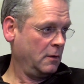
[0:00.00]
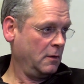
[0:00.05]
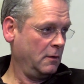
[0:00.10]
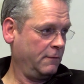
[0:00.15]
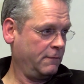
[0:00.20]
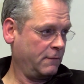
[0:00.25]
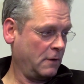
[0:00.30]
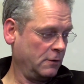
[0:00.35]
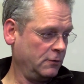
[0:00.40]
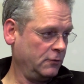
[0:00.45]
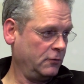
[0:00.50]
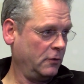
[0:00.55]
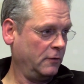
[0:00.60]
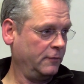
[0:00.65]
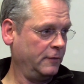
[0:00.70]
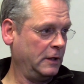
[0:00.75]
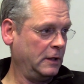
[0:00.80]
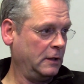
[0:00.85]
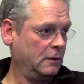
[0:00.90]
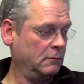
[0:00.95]
the front
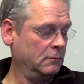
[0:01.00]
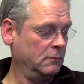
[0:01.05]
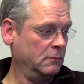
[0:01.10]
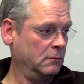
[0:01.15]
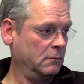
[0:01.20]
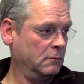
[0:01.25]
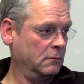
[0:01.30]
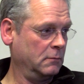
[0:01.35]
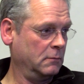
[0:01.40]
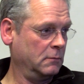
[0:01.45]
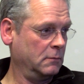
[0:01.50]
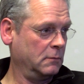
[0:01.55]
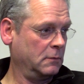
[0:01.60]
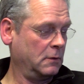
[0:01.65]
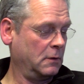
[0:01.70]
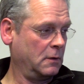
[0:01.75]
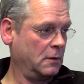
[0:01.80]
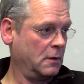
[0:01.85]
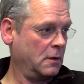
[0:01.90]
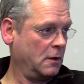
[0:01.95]
of it,
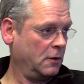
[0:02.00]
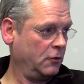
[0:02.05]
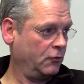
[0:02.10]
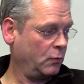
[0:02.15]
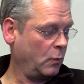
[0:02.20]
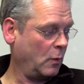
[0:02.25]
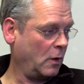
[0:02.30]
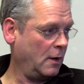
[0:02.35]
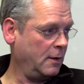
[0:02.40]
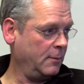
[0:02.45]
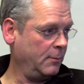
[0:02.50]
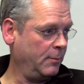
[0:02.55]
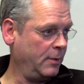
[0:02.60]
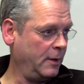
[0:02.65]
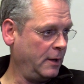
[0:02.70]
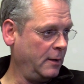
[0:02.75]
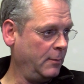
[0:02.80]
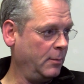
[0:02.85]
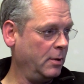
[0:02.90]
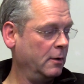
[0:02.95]
a nice white
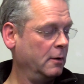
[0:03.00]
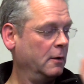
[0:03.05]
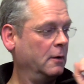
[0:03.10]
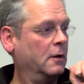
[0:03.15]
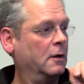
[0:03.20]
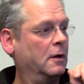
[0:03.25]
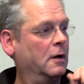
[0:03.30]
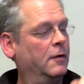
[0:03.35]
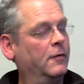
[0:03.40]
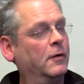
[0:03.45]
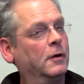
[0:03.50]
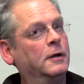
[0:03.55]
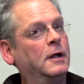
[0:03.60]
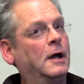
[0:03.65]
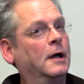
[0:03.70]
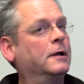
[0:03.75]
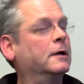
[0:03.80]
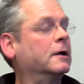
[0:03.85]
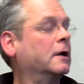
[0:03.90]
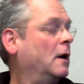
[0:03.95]
bib. And if I'd
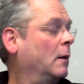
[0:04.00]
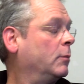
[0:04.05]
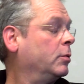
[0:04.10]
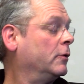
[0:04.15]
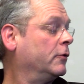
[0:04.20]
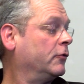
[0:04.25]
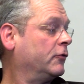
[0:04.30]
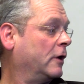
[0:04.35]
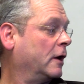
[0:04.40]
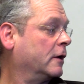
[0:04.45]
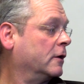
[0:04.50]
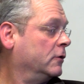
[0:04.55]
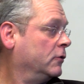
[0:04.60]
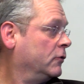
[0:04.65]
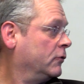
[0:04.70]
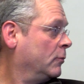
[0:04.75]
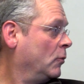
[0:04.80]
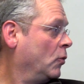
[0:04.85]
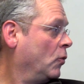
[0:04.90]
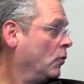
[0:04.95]
had a couple of
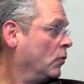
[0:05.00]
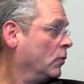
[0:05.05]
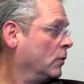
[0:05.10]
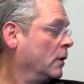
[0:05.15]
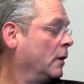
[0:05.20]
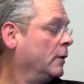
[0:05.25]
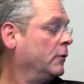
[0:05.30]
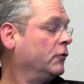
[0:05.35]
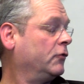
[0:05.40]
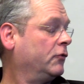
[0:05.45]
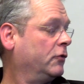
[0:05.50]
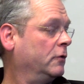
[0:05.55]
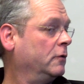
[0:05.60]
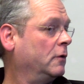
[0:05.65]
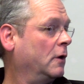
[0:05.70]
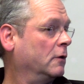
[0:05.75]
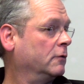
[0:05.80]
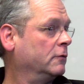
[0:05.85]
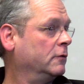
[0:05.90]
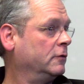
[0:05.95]
seconds more, although it's
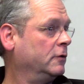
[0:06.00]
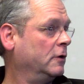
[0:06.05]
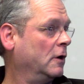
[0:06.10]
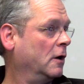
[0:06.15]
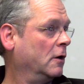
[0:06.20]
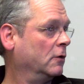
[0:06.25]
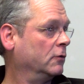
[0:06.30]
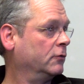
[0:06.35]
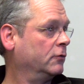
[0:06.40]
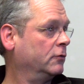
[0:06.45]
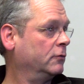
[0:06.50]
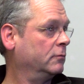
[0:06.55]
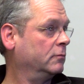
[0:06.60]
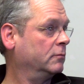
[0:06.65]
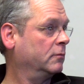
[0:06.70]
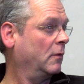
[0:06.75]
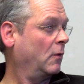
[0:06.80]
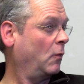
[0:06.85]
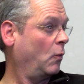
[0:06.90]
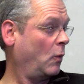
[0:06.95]
200 yards
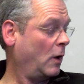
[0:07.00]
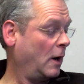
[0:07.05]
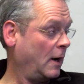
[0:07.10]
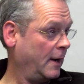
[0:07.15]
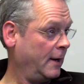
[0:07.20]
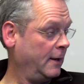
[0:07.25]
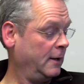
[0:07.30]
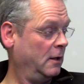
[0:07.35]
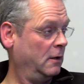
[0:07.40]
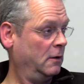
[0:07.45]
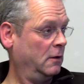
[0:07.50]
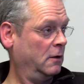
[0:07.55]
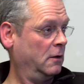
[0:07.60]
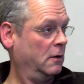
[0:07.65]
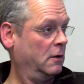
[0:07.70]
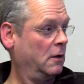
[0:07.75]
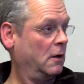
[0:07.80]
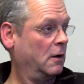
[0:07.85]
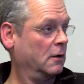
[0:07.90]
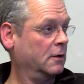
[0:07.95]
away,
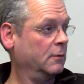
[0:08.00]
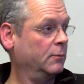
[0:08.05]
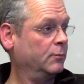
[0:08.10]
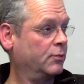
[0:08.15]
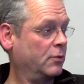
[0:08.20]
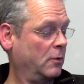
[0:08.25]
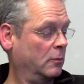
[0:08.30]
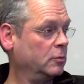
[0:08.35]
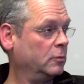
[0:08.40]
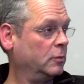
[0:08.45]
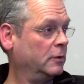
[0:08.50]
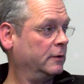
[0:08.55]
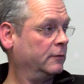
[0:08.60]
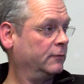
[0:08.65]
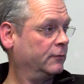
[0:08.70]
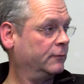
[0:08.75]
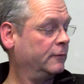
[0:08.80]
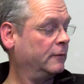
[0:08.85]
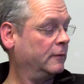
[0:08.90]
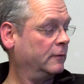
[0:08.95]
I could probably have